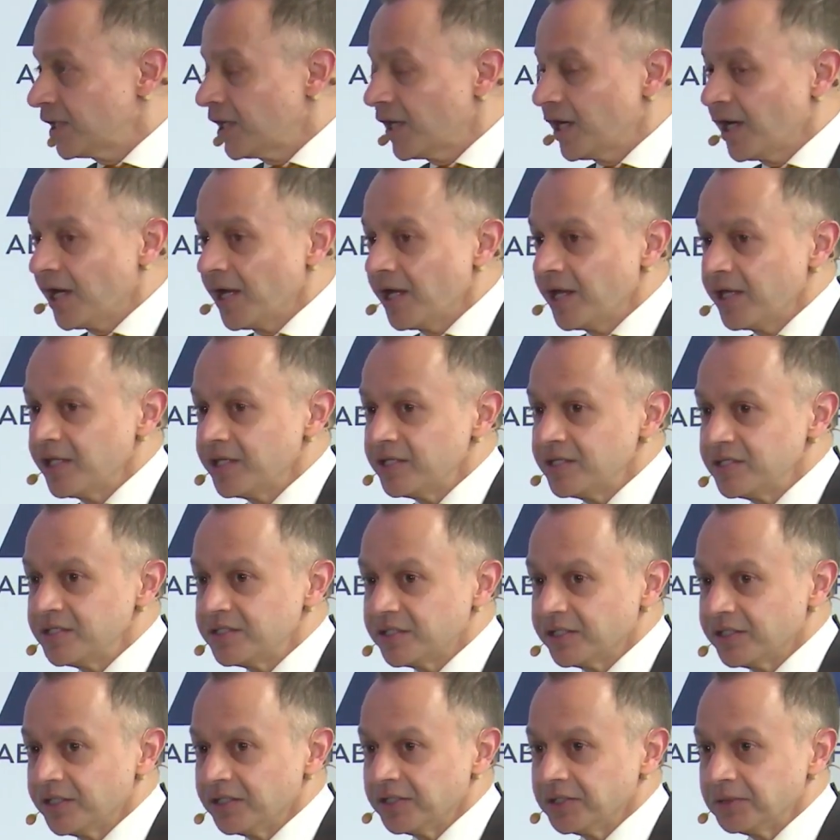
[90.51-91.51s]
and
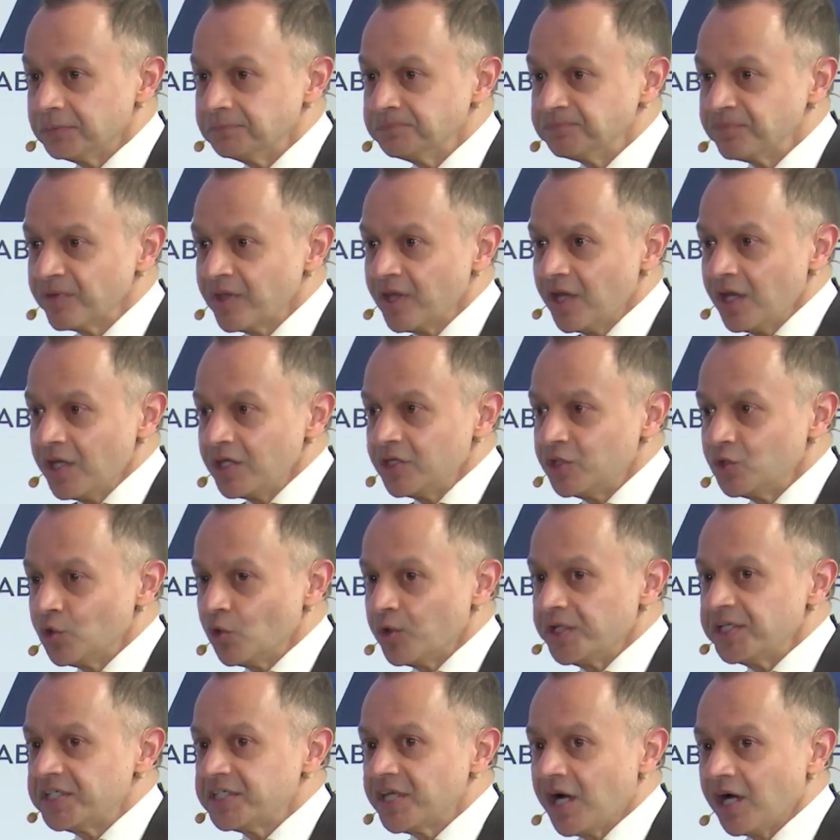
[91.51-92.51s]

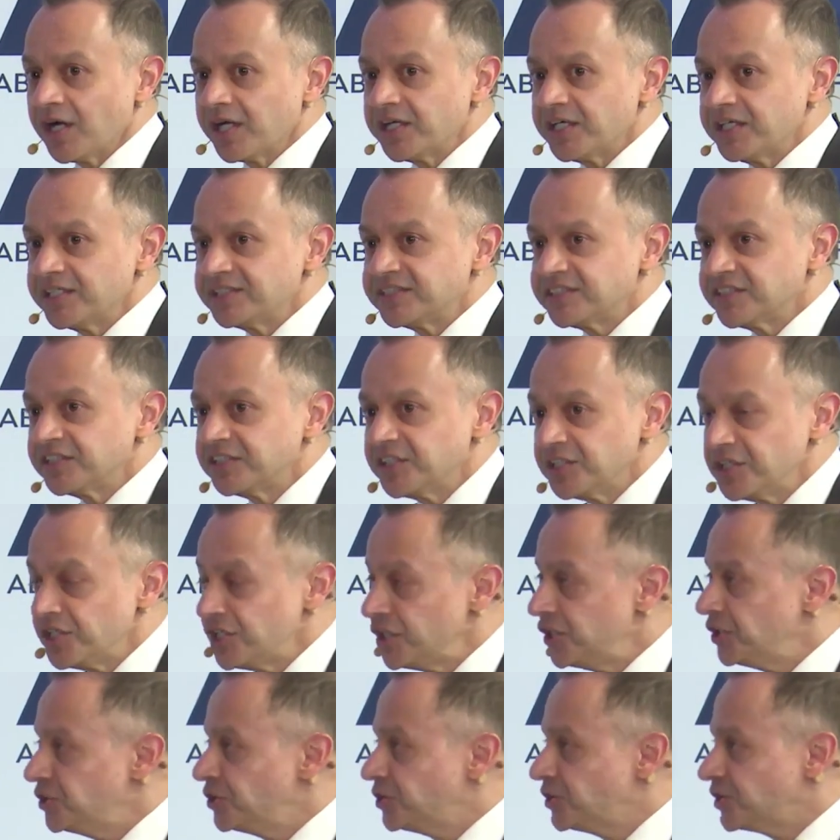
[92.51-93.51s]
it targeted certain
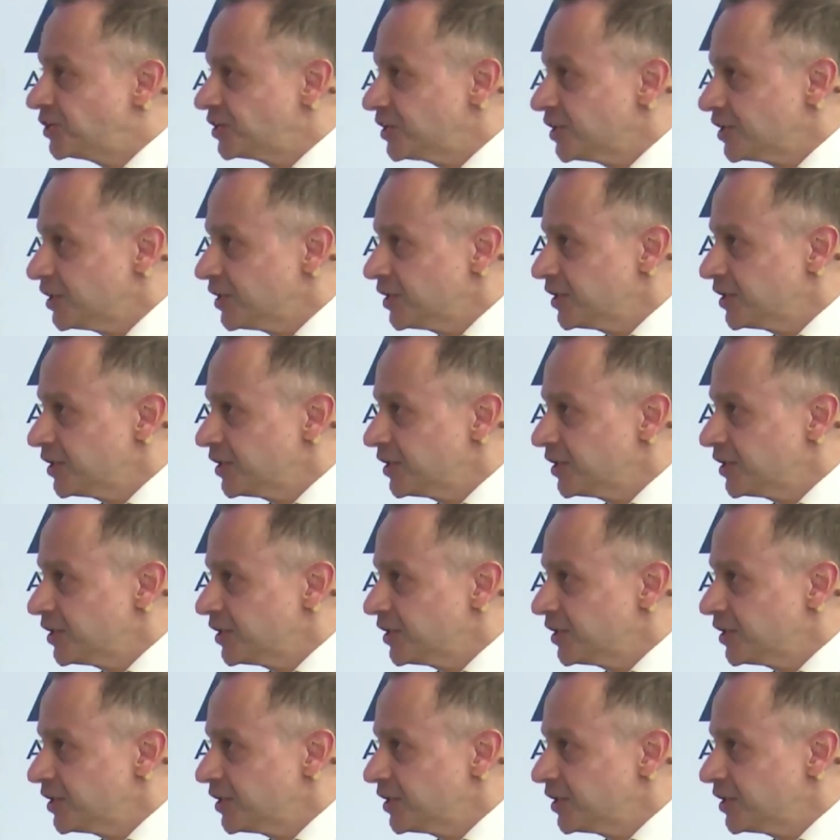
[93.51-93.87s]
niche